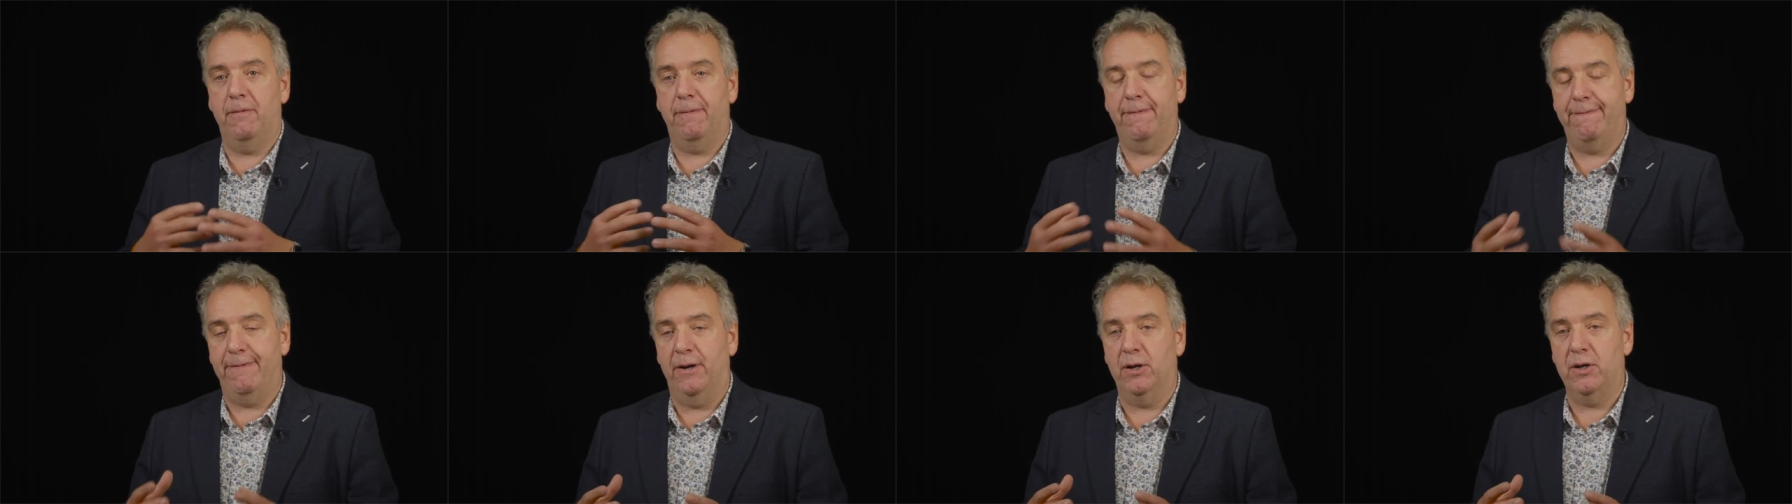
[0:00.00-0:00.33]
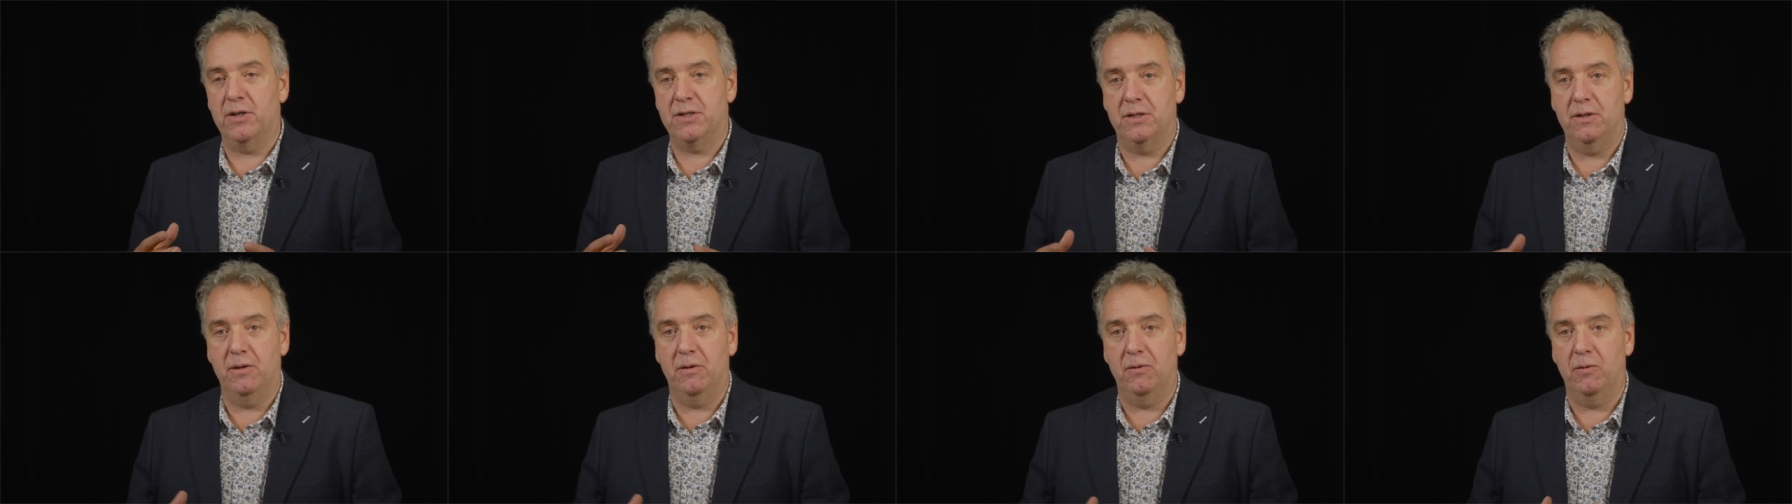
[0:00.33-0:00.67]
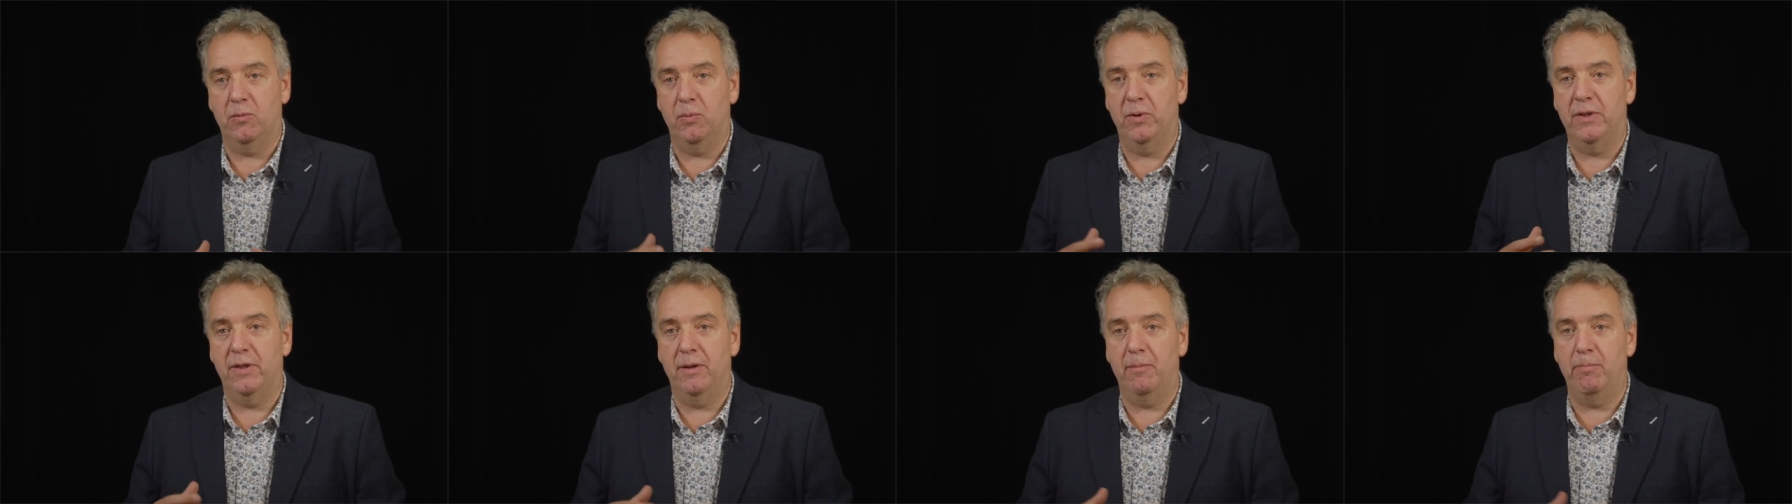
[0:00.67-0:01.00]
functioned
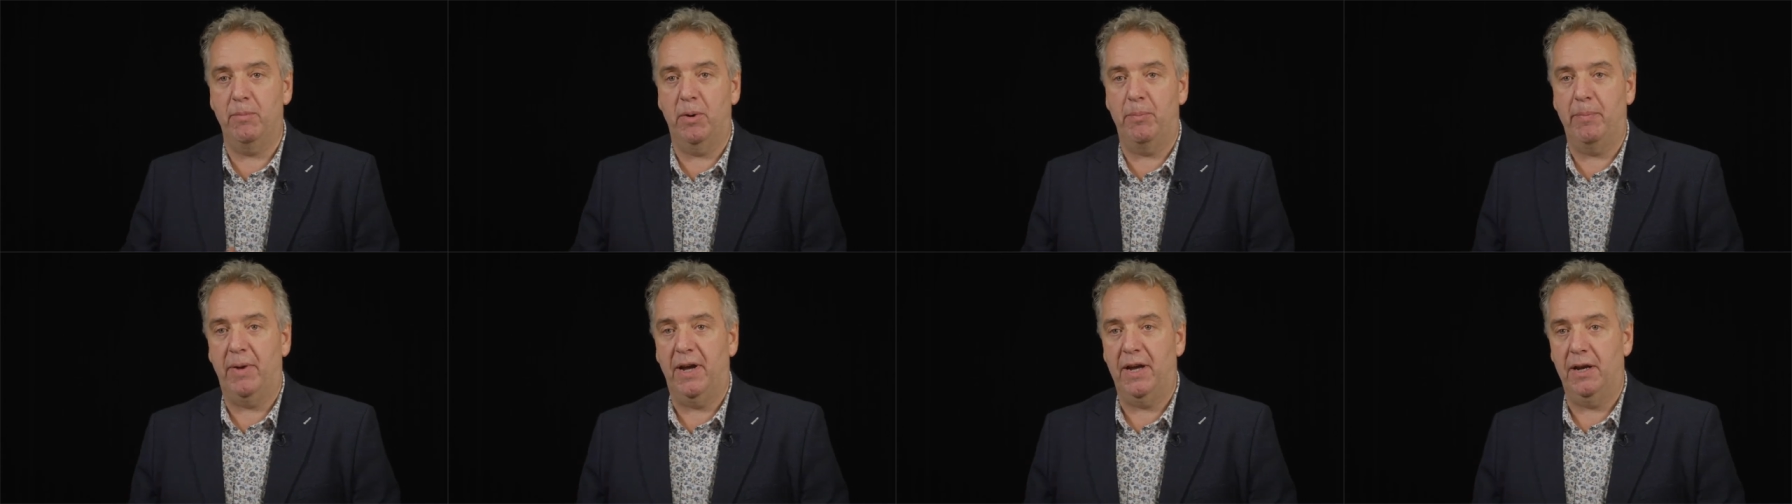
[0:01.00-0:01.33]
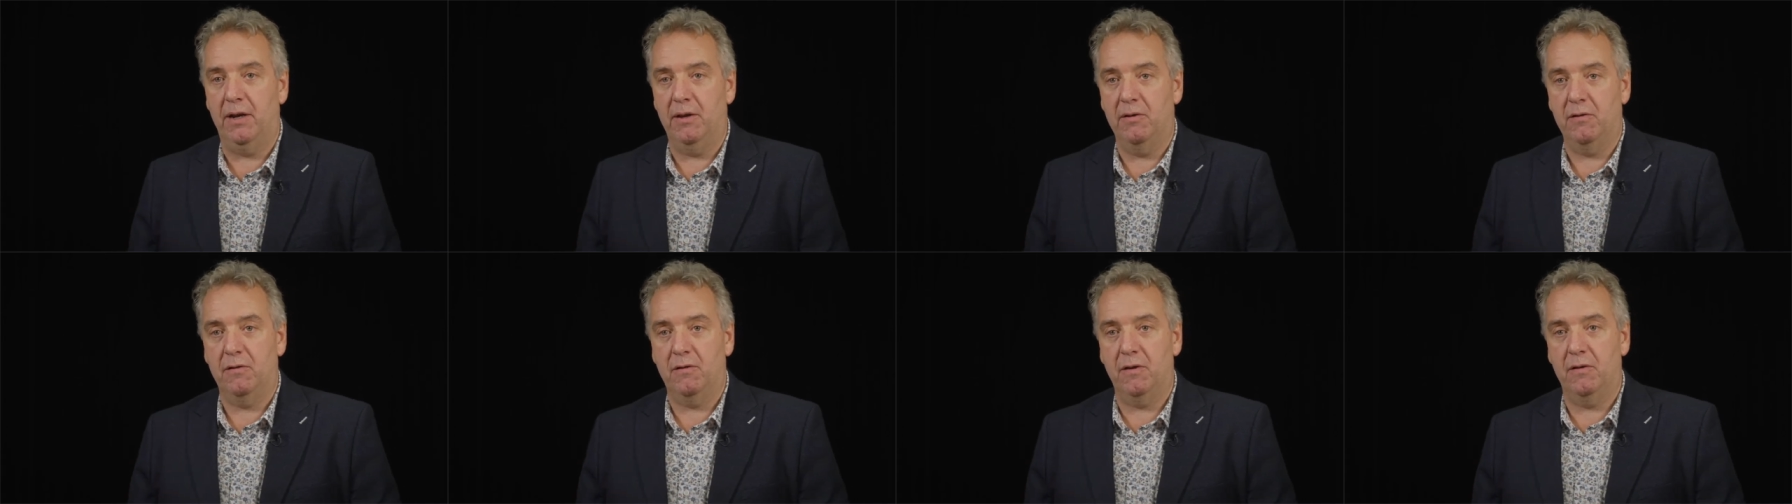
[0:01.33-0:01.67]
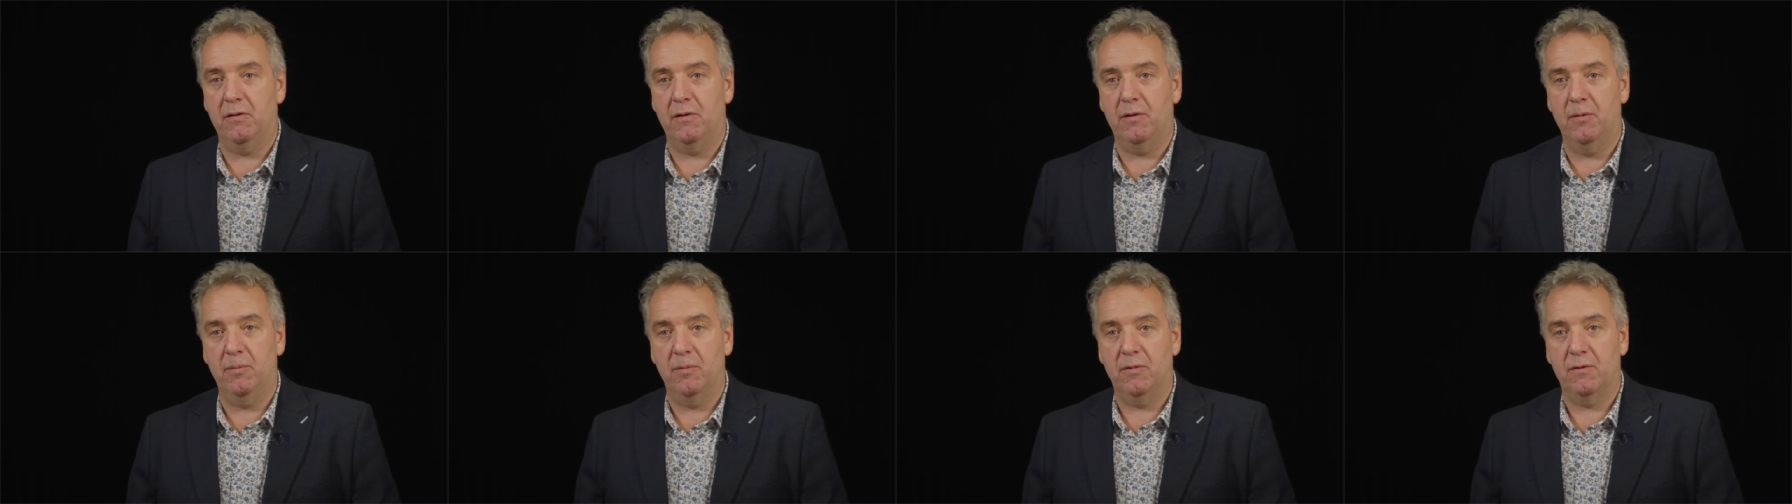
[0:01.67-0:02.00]
within mammalian
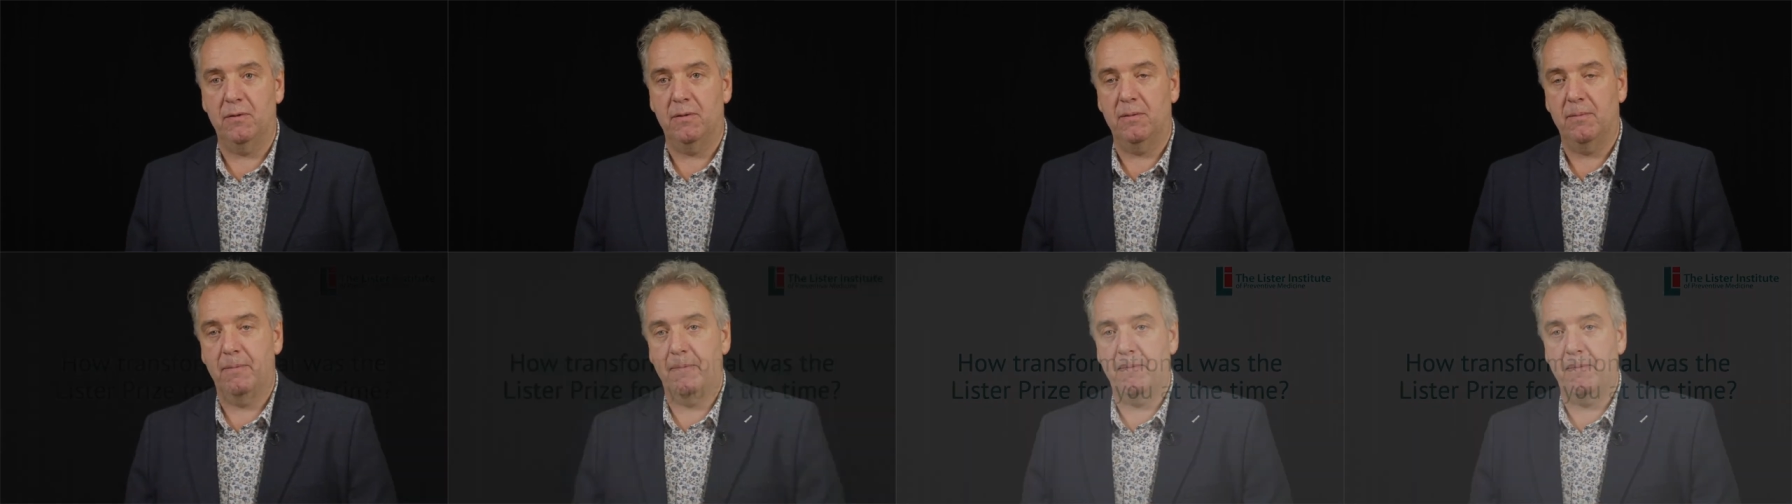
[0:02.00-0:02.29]
systems.